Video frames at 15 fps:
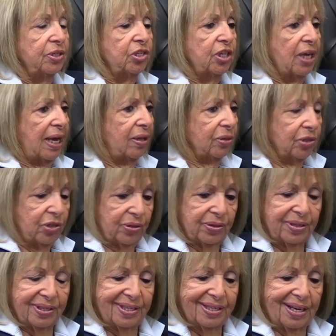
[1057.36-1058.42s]

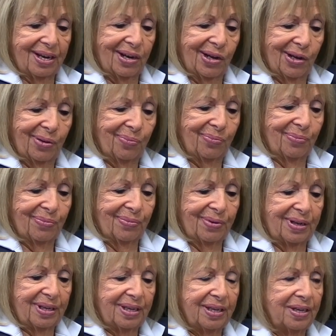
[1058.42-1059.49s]
challenges.
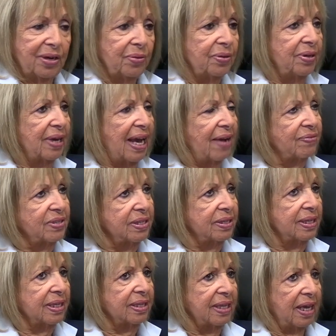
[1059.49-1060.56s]
You have to
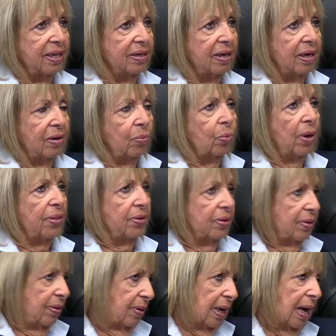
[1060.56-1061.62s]
think that
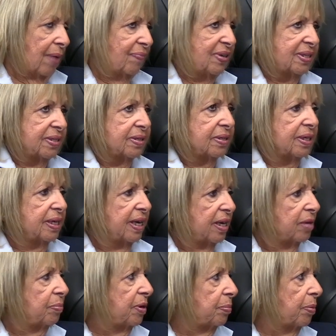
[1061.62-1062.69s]
weather, obviously,
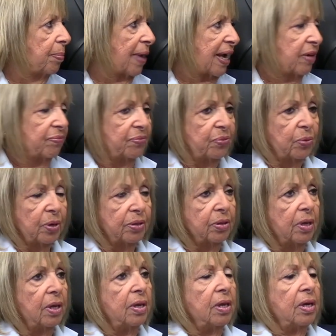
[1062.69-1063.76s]
getting people back and forth,
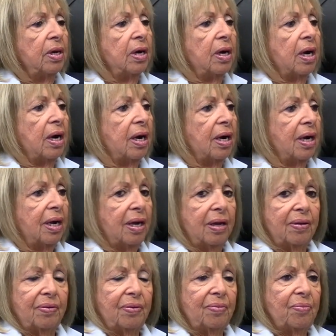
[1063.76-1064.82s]

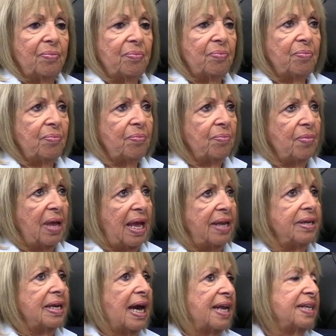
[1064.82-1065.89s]

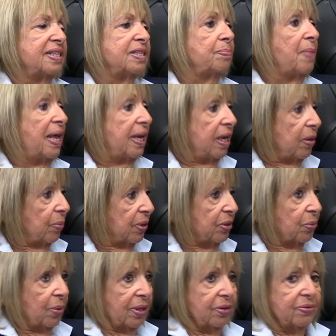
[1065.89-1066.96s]
and not as many when
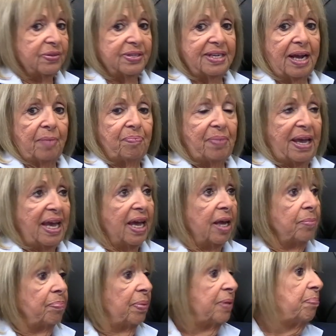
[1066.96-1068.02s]
the weather is not bad,
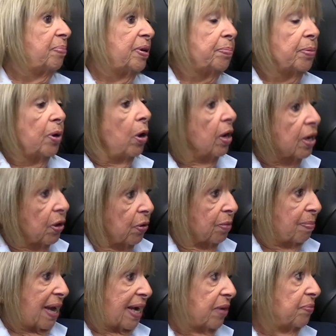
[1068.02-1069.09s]
but people are going
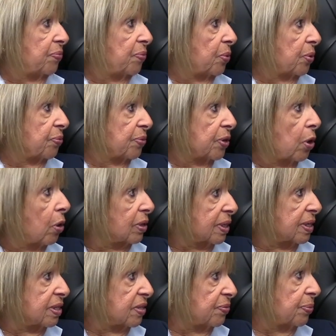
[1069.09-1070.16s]
back and forth
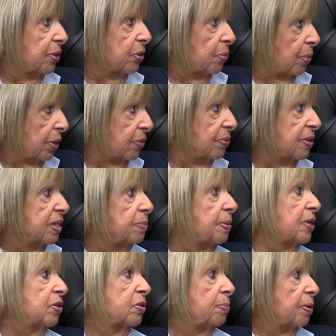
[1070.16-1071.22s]
regardless of what the weather is,
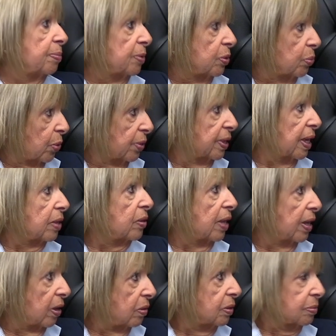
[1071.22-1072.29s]
because people are working
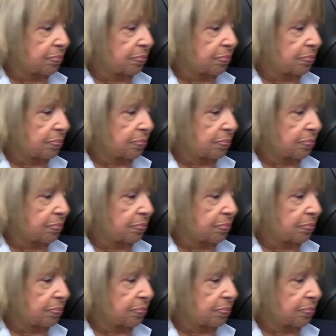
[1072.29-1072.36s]
there.